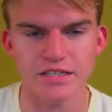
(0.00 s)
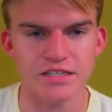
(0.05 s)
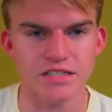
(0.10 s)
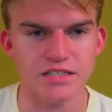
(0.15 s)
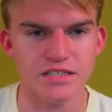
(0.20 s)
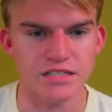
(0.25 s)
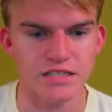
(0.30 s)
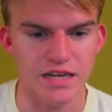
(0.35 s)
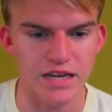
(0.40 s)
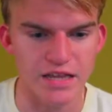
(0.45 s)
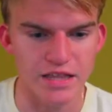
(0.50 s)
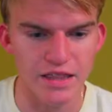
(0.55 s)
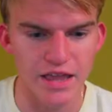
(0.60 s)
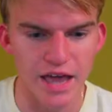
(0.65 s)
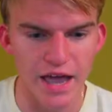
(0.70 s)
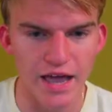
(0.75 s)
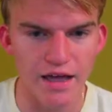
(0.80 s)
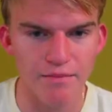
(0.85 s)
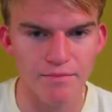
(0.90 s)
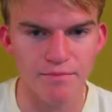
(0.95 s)
to see
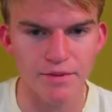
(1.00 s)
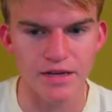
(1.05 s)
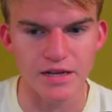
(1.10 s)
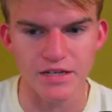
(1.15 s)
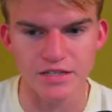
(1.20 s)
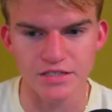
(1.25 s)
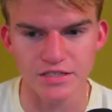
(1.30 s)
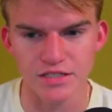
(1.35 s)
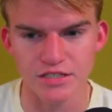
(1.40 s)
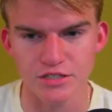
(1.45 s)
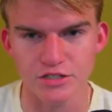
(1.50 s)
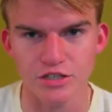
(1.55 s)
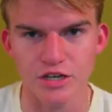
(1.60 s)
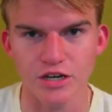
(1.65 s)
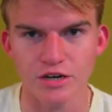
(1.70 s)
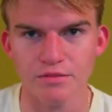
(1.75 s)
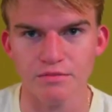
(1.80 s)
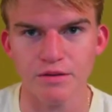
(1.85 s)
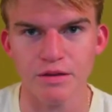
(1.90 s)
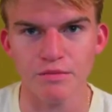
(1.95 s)
that because it's
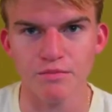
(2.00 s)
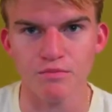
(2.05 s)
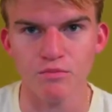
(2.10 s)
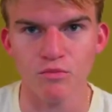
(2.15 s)
going to be